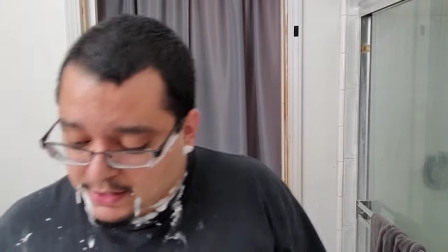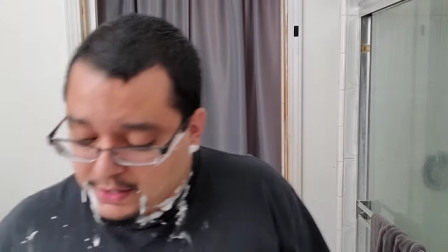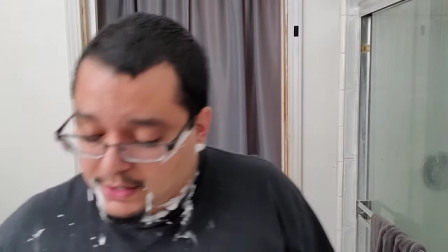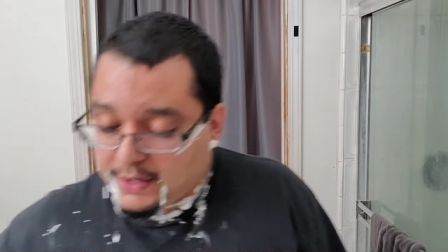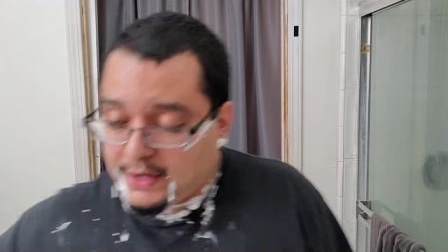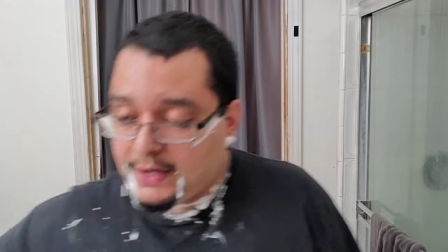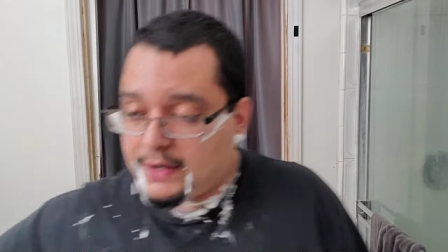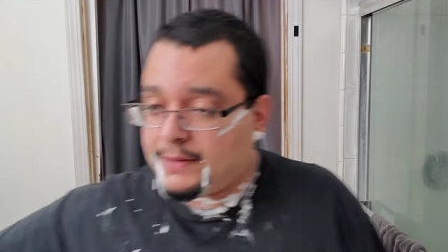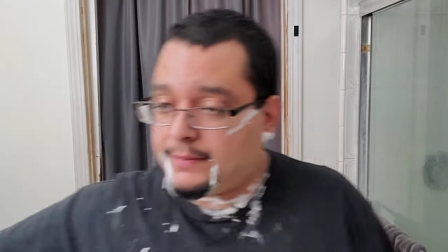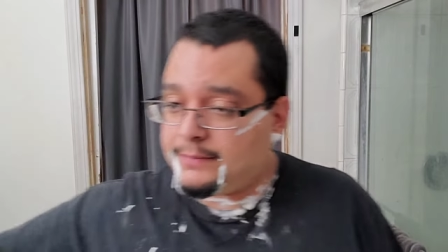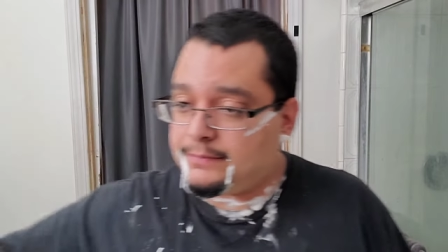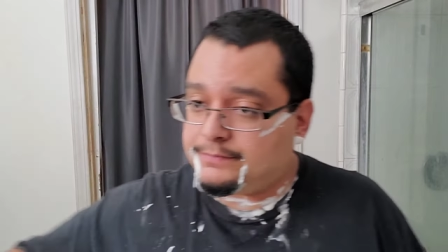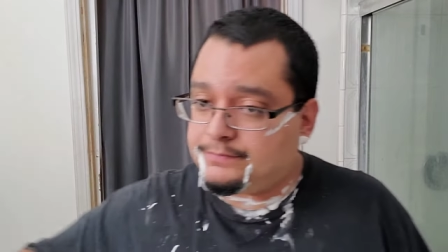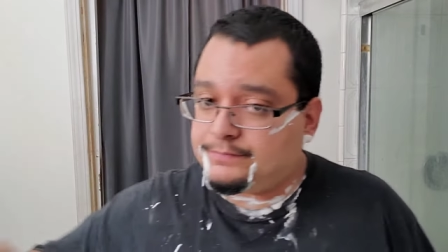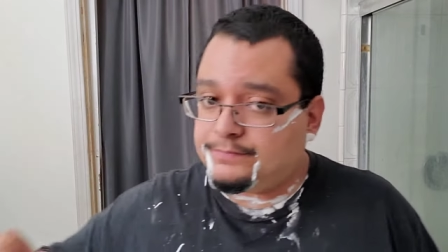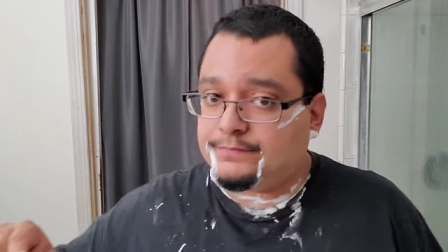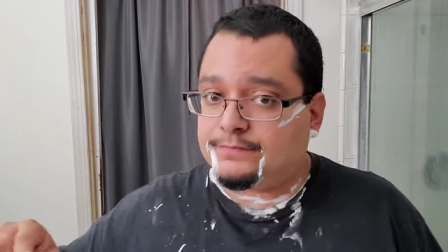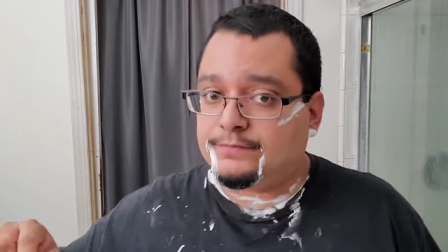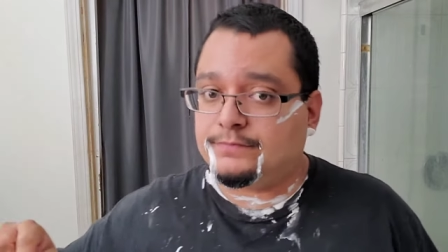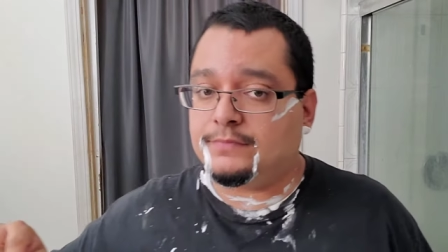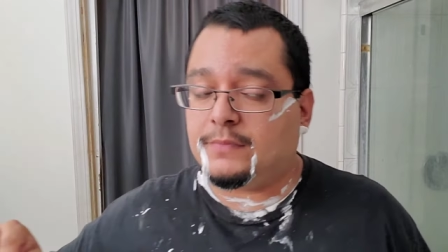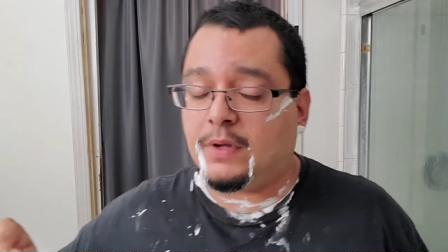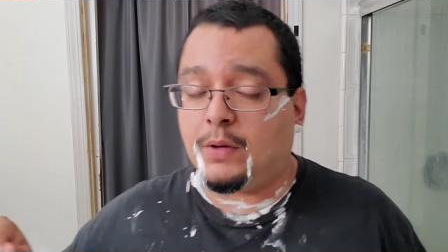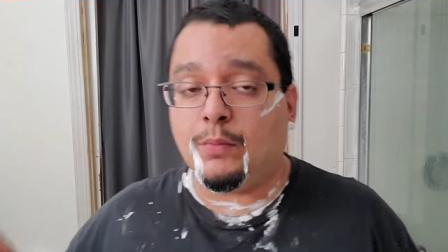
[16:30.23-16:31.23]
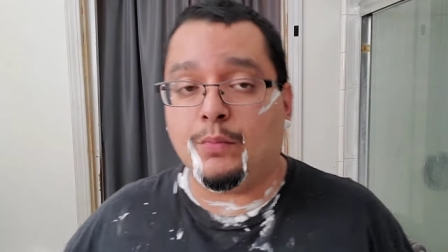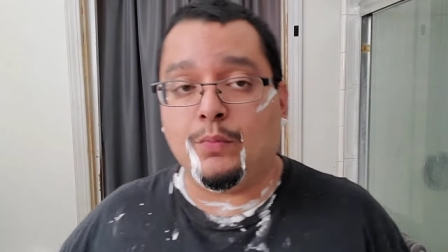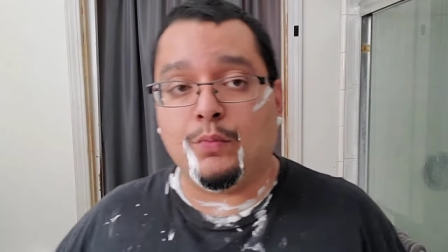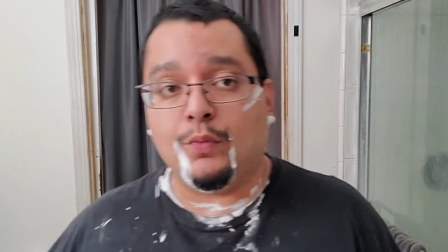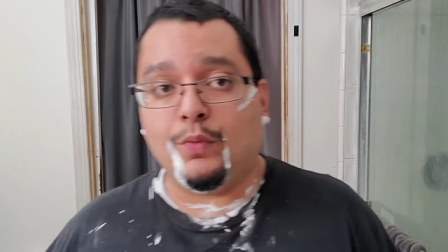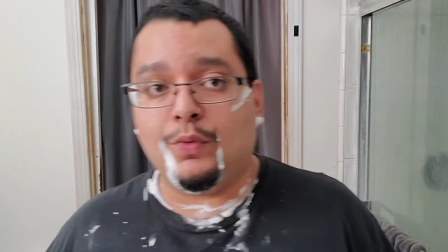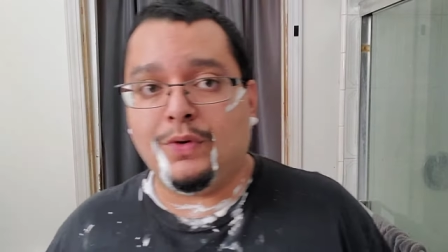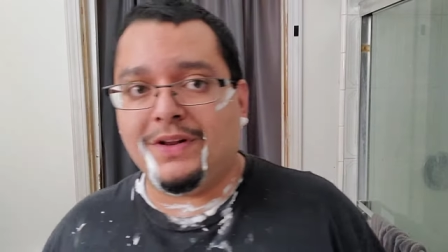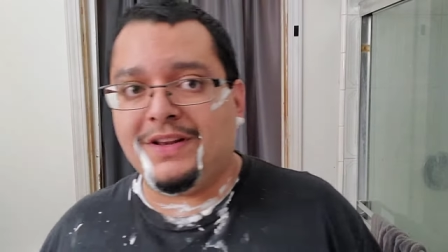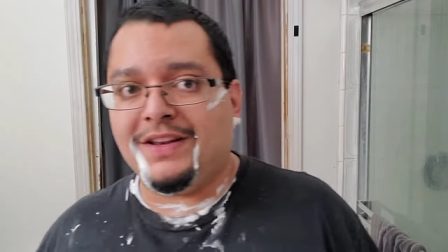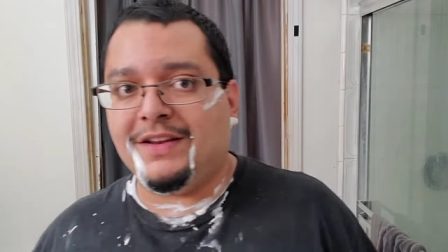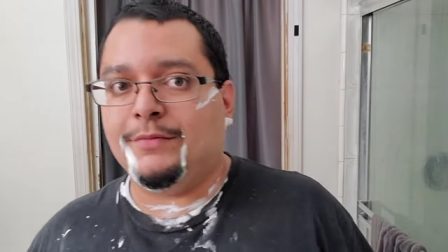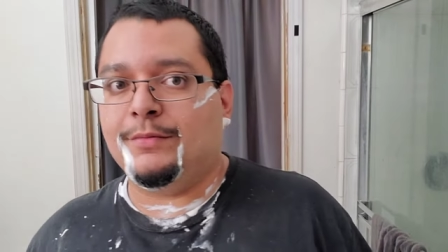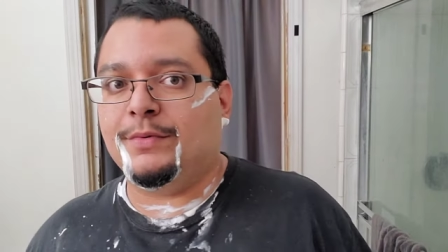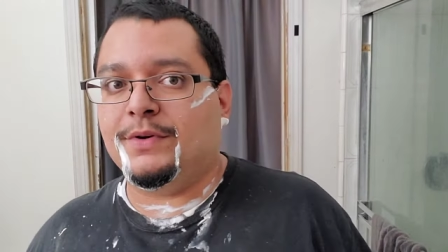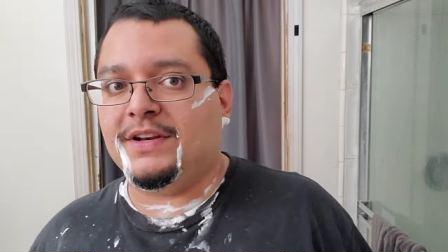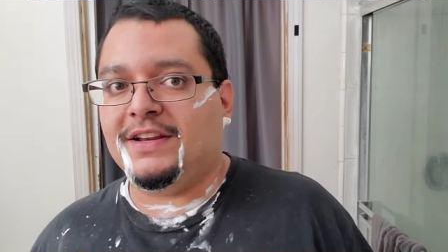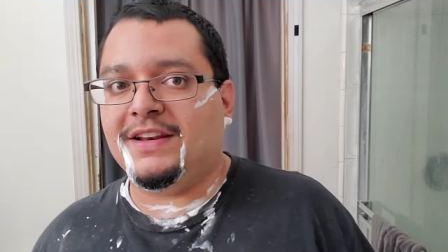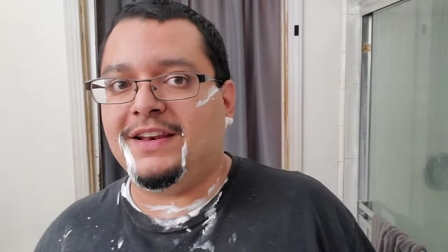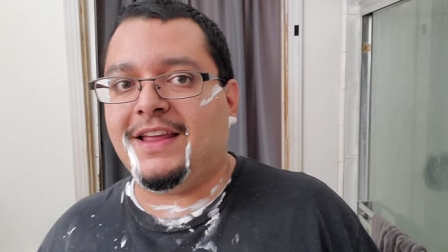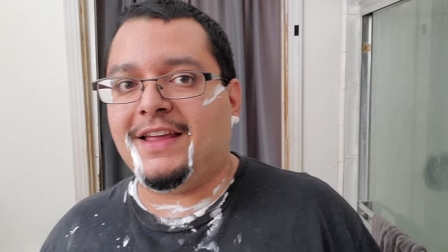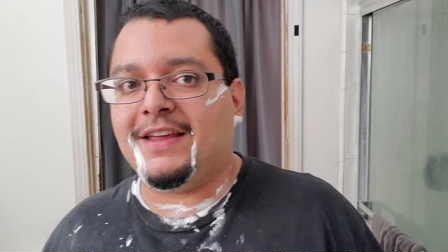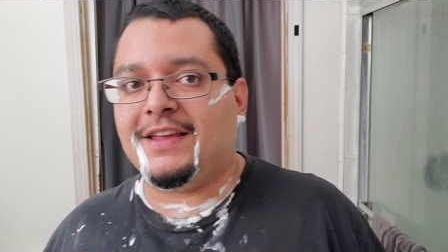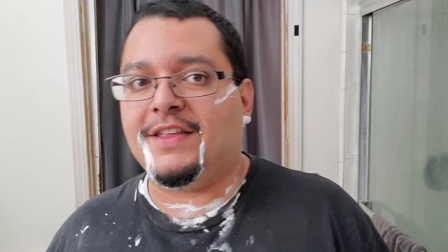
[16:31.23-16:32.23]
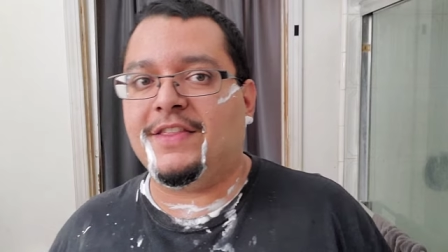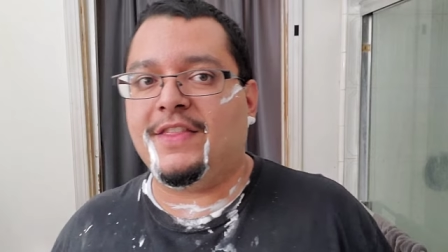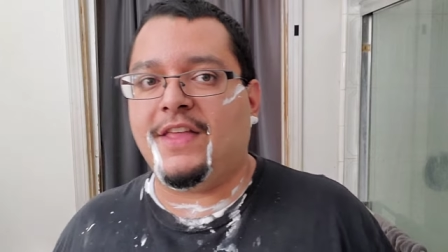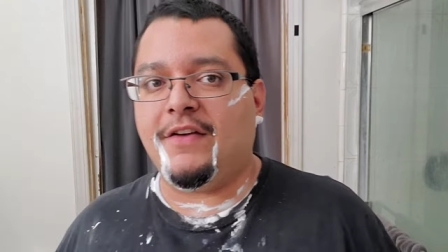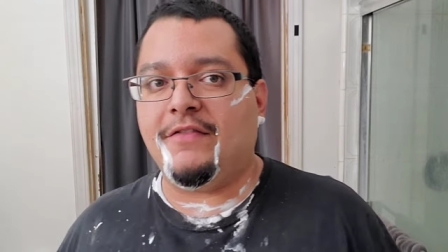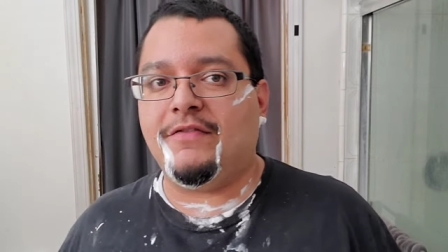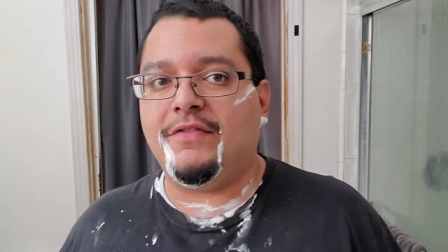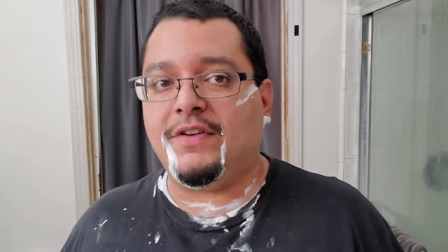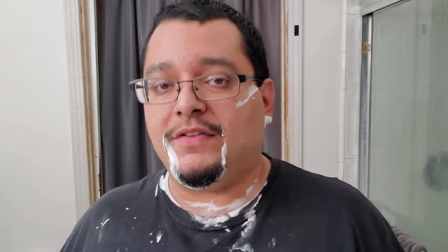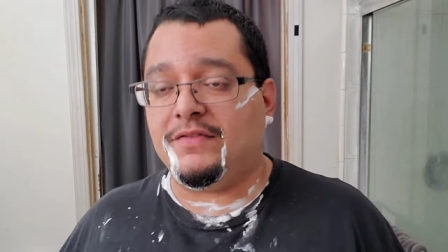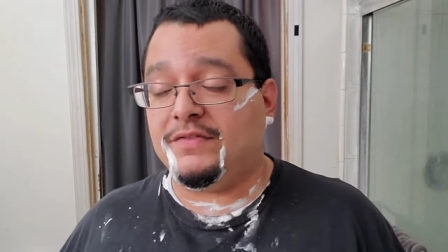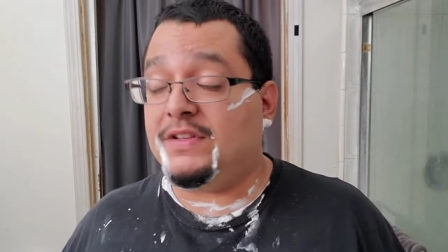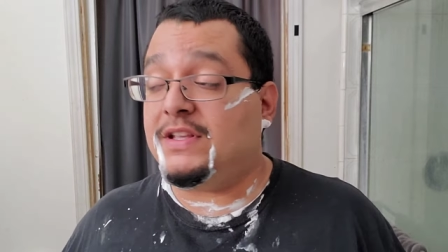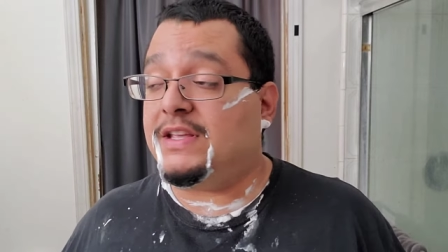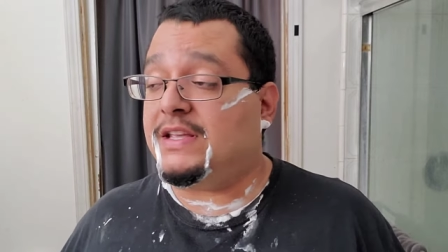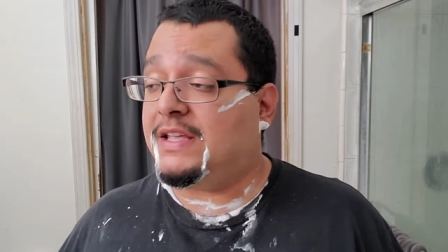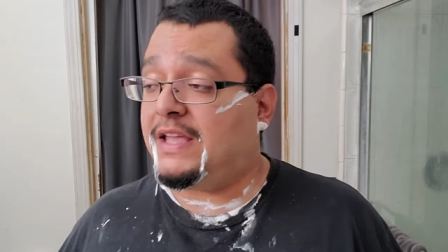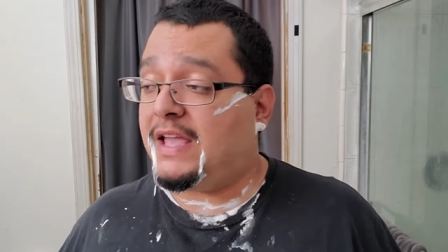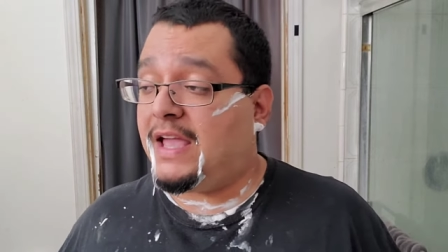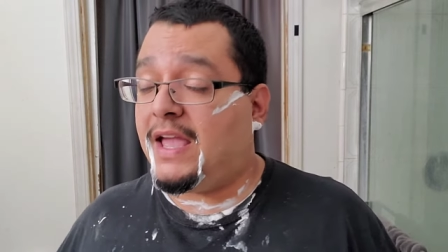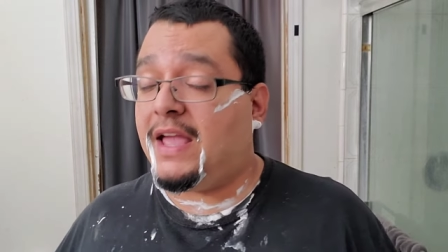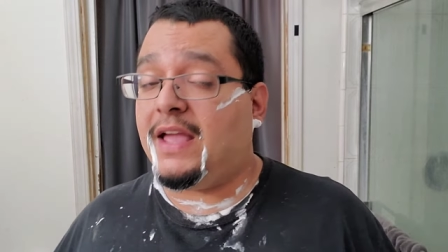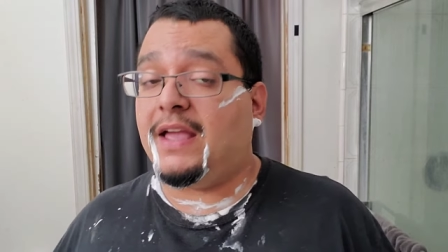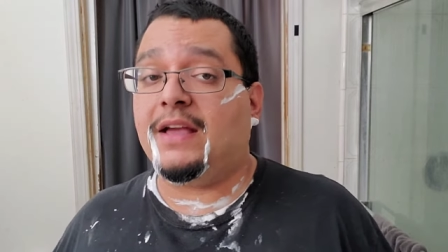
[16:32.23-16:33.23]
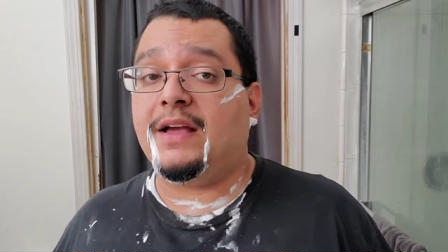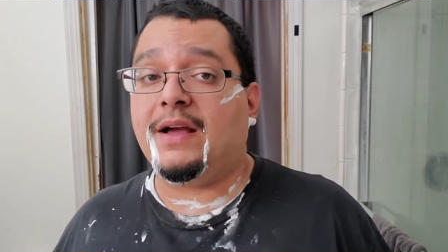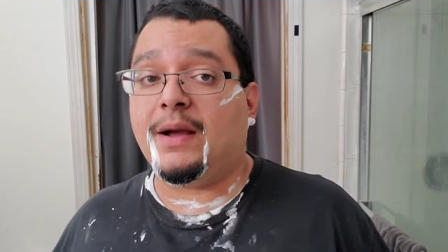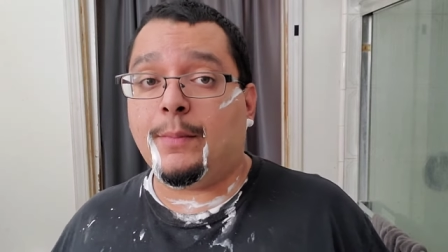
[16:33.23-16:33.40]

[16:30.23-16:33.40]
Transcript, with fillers: Um, I'm really, really liking that 15K.